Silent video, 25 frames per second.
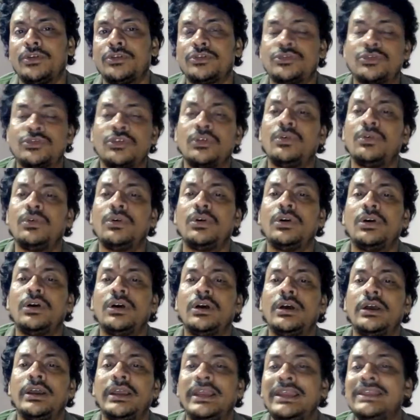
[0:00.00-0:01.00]
So
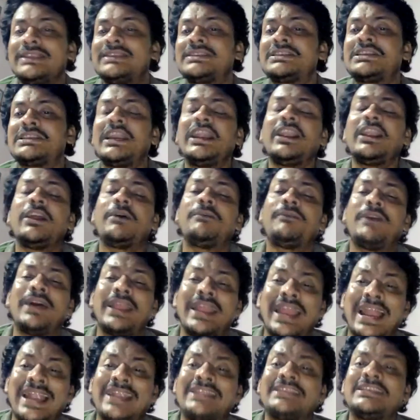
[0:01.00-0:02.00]
instead of
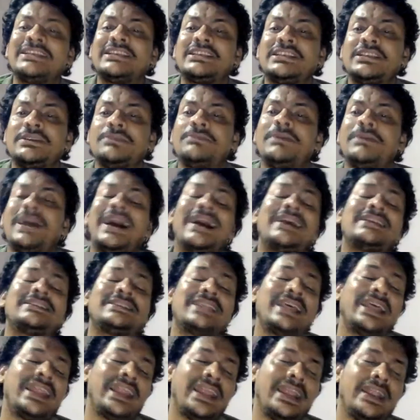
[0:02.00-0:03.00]
an adjective as
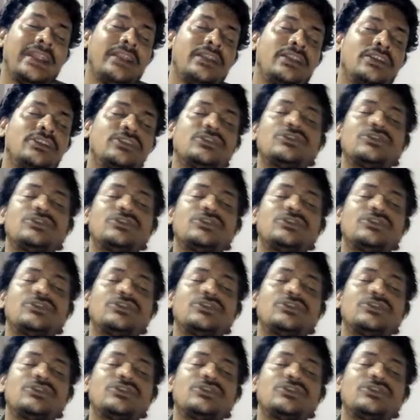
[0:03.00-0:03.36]
their head.